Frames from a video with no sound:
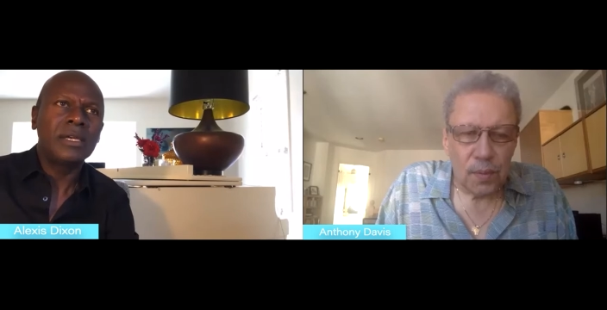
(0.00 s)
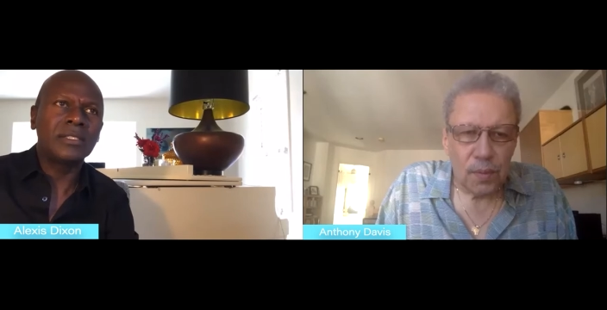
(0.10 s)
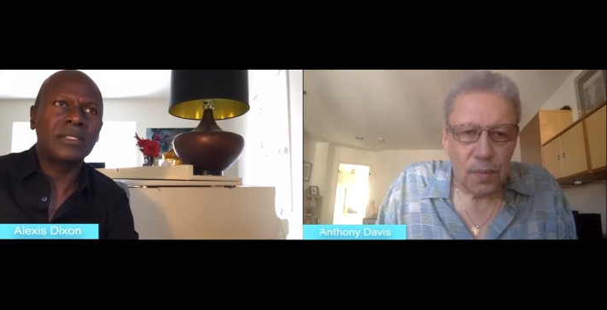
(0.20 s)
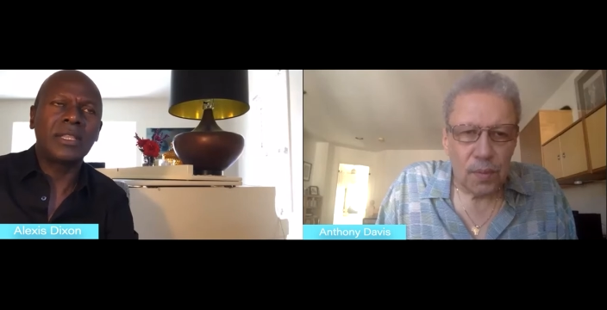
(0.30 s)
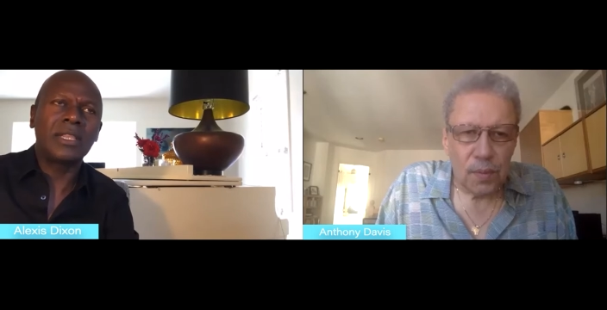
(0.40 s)

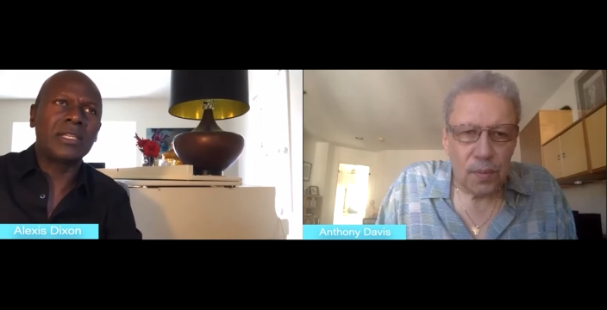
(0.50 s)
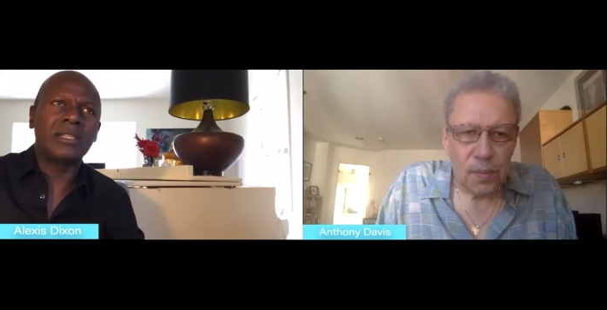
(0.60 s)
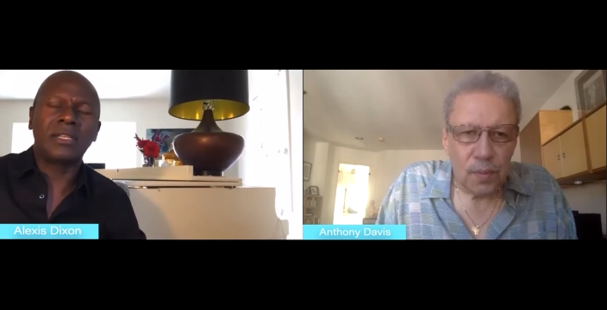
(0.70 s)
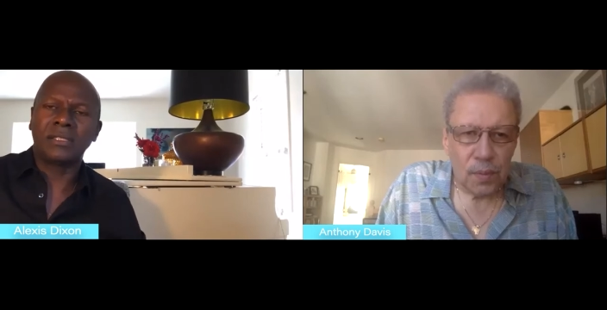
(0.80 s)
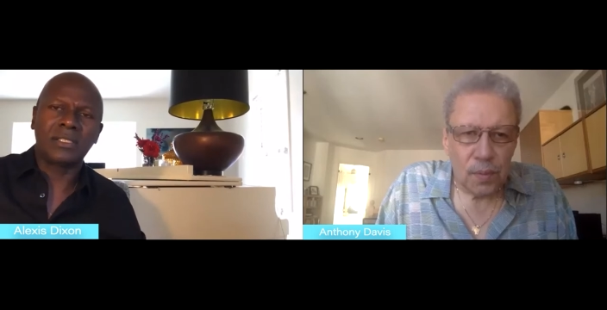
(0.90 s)
Speaker 1: Is it the,
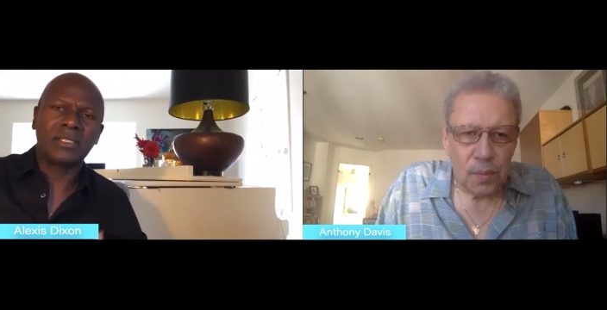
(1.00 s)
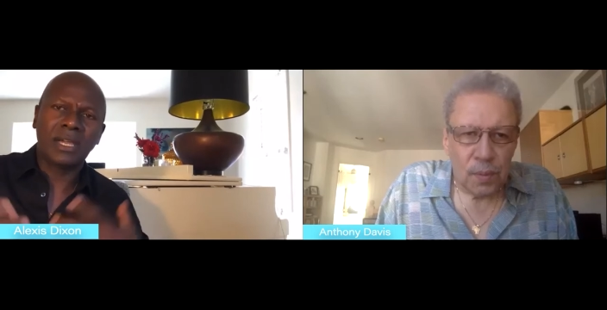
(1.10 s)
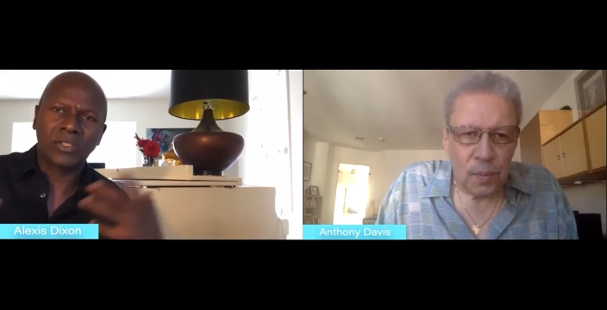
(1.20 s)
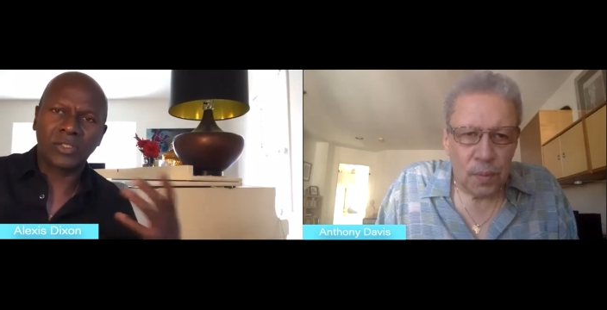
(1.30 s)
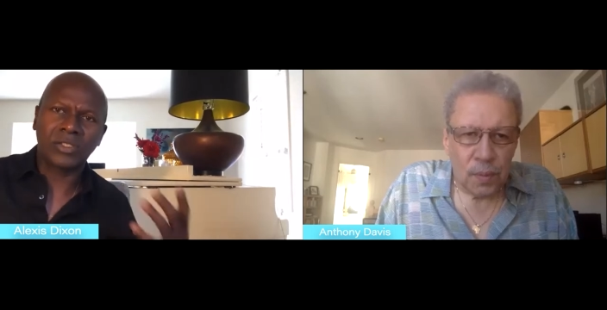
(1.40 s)
the, the
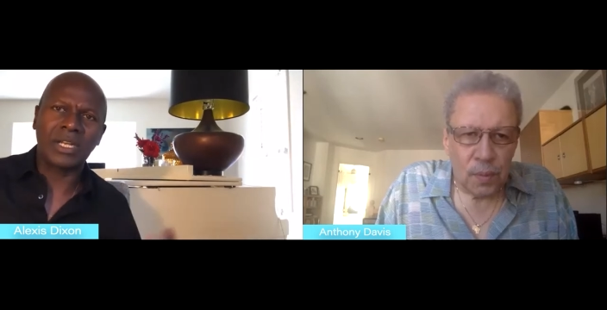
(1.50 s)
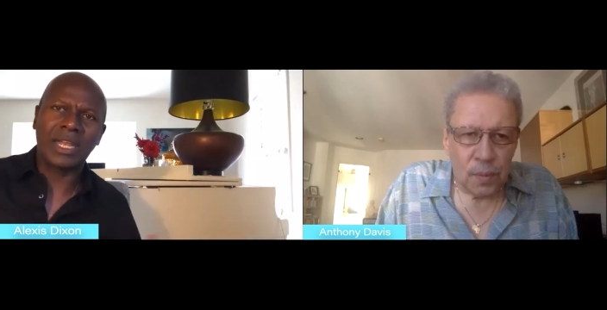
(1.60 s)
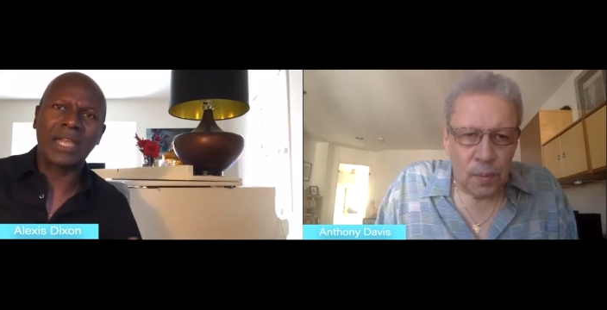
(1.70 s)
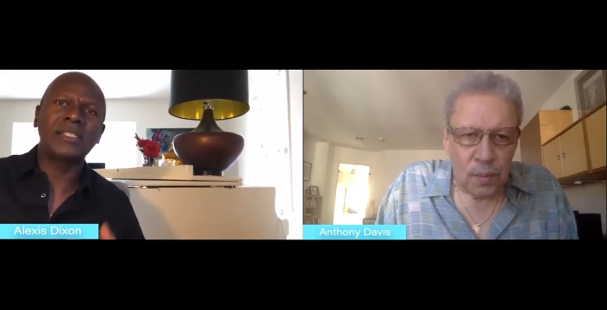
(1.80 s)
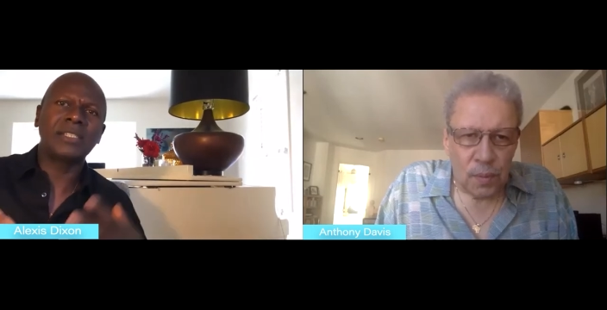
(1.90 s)
textured
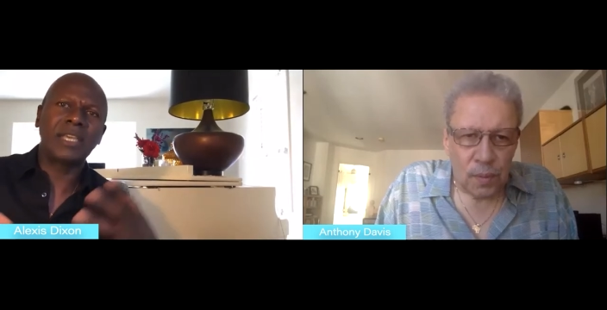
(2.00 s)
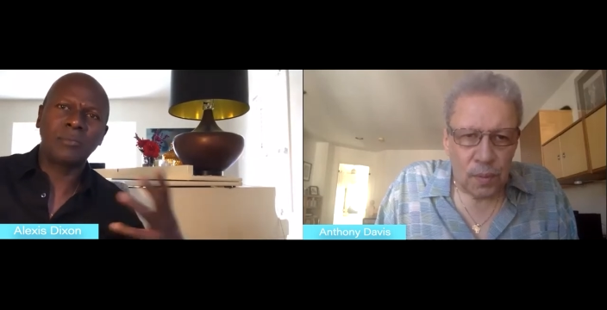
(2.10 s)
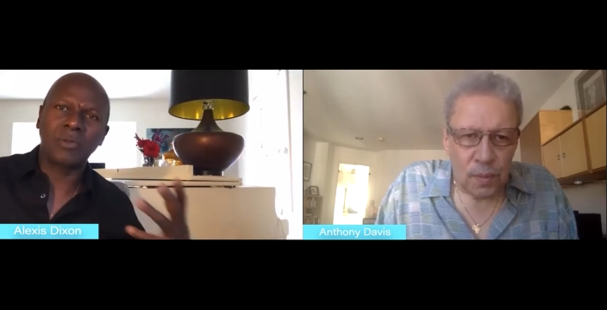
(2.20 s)
landscape